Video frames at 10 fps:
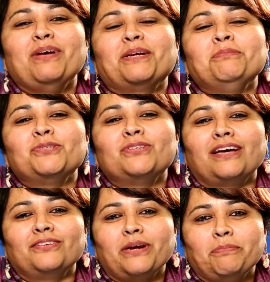Welcome to
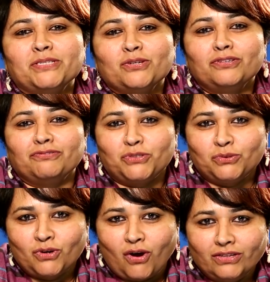another episode of
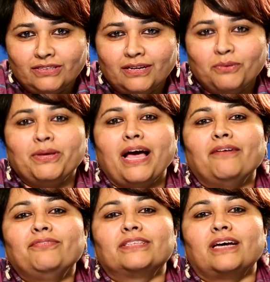True North. We
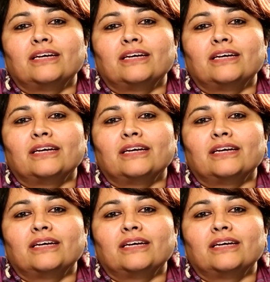have with